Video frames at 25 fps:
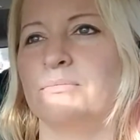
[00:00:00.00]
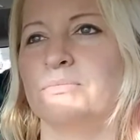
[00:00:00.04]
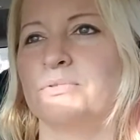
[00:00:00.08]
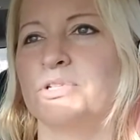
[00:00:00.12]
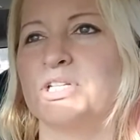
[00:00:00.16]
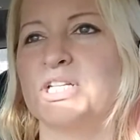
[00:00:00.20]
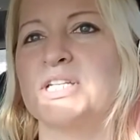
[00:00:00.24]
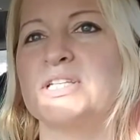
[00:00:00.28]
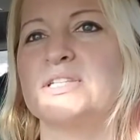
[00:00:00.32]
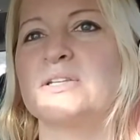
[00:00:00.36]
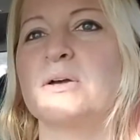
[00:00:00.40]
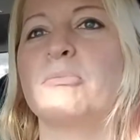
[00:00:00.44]

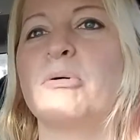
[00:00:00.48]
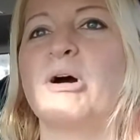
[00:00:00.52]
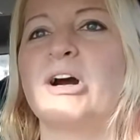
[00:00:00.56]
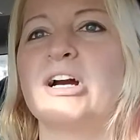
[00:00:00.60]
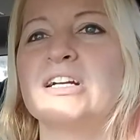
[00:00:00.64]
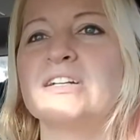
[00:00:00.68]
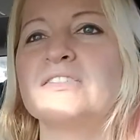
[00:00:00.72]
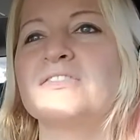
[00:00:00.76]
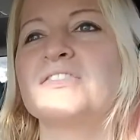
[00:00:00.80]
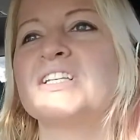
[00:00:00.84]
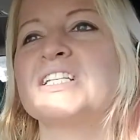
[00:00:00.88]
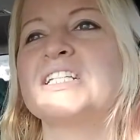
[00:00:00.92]
She's a part
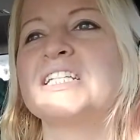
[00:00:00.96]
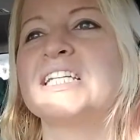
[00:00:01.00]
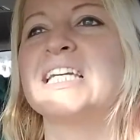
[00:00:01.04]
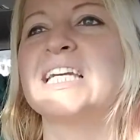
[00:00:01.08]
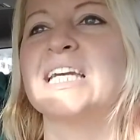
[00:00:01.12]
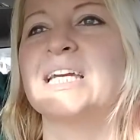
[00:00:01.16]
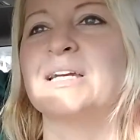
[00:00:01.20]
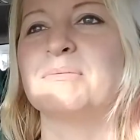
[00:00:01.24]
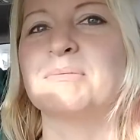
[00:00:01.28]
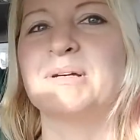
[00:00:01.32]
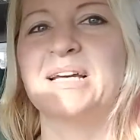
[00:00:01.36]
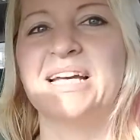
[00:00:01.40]
of the
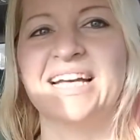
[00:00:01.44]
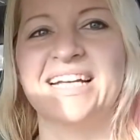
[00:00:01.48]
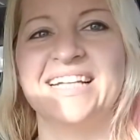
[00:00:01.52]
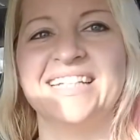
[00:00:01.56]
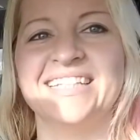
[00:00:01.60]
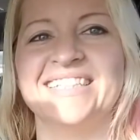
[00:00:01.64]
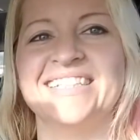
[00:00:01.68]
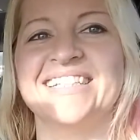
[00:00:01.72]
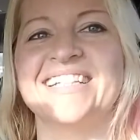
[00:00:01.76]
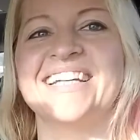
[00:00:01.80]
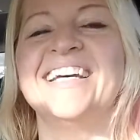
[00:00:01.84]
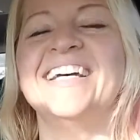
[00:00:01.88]
team,
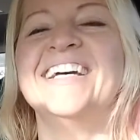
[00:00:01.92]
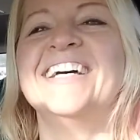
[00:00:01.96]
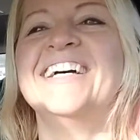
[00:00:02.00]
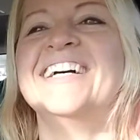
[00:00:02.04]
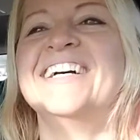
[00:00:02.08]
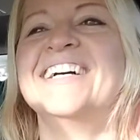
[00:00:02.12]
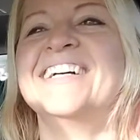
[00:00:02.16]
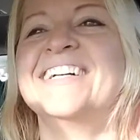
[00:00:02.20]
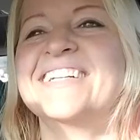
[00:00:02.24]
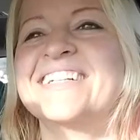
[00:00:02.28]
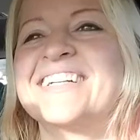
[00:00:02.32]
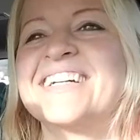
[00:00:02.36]
and
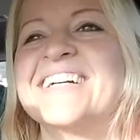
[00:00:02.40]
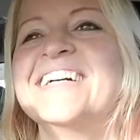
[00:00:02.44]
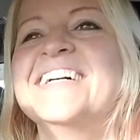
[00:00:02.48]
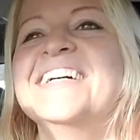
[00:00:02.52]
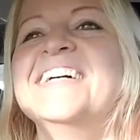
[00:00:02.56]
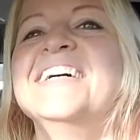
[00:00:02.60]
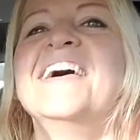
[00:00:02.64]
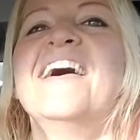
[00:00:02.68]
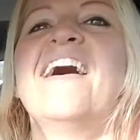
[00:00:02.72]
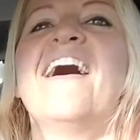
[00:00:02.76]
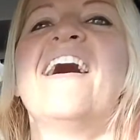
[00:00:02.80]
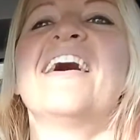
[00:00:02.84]
like,
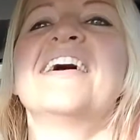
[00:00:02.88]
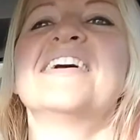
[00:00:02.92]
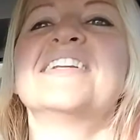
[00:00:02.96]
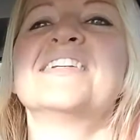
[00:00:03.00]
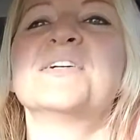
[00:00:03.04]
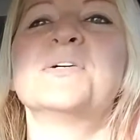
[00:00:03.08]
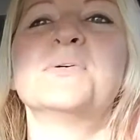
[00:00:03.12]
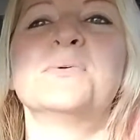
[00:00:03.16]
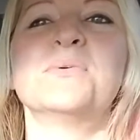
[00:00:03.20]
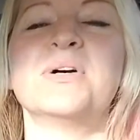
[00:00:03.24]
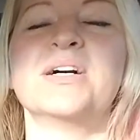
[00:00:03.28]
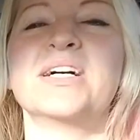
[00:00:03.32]
I
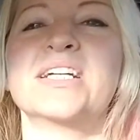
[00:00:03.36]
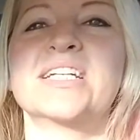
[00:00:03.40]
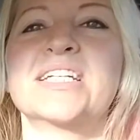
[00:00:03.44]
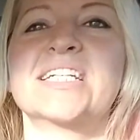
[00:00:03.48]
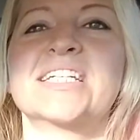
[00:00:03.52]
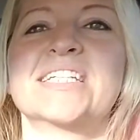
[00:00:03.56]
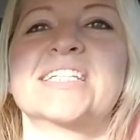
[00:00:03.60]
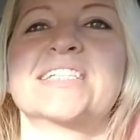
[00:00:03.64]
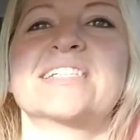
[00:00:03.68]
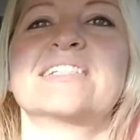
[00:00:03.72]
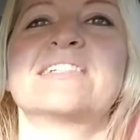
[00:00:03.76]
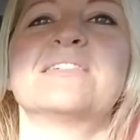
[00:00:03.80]
don't want
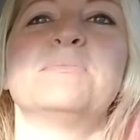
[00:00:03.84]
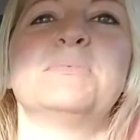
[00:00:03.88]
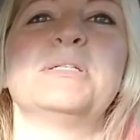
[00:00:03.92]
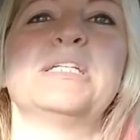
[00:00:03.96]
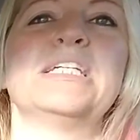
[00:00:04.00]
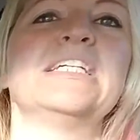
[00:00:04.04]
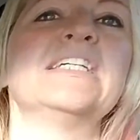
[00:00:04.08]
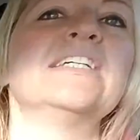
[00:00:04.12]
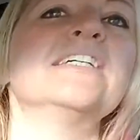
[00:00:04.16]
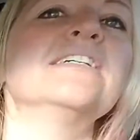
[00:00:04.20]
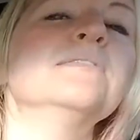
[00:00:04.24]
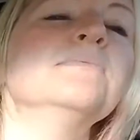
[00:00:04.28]
her to
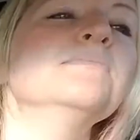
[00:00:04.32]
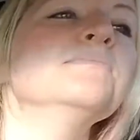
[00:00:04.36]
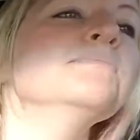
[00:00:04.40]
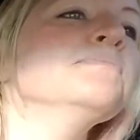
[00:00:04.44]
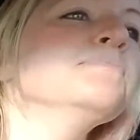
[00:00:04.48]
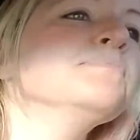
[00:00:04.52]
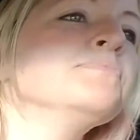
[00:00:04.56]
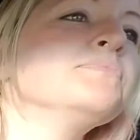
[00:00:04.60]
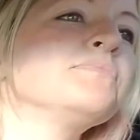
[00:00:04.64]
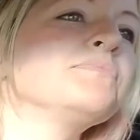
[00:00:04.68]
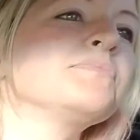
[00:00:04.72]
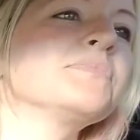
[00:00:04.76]
be,
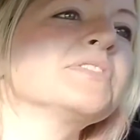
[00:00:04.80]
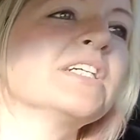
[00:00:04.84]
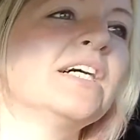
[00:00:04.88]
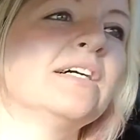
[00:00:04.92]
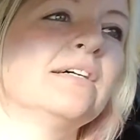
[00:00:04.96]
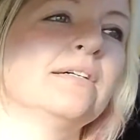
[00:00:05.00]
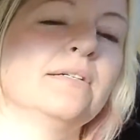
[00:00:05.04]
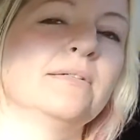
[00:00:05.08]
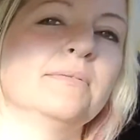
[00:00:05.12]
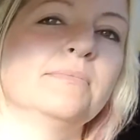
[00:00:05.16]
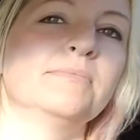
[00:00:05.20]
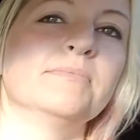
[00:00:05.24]

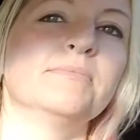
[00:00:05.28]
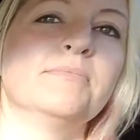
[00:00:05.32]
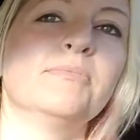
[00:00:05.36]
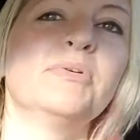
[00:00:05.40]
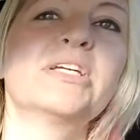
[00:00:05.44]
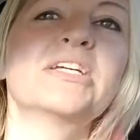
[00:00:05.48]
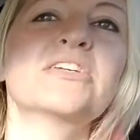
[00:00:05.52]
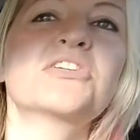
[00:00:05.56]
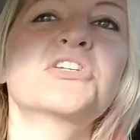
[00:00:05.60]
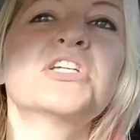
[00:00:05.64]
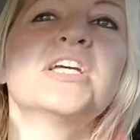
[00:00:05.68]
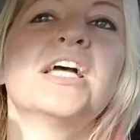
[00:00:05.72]

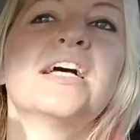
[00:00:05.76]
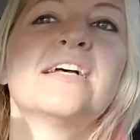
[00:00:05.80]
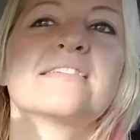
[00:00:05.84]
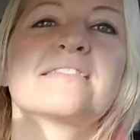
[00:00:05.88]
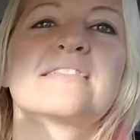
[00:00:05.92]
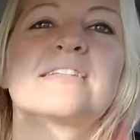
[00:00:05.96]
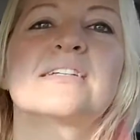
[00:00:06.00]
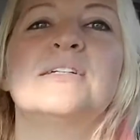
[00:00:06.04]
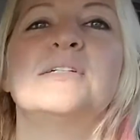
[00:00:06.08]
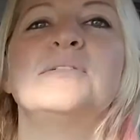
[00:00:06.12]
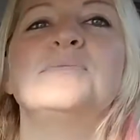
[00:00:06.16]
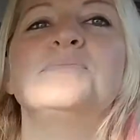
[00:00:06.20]
because she has
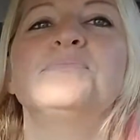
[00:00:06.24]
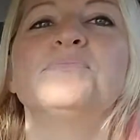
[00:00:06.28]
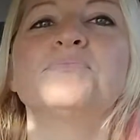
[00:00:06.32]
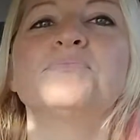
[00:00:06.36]
the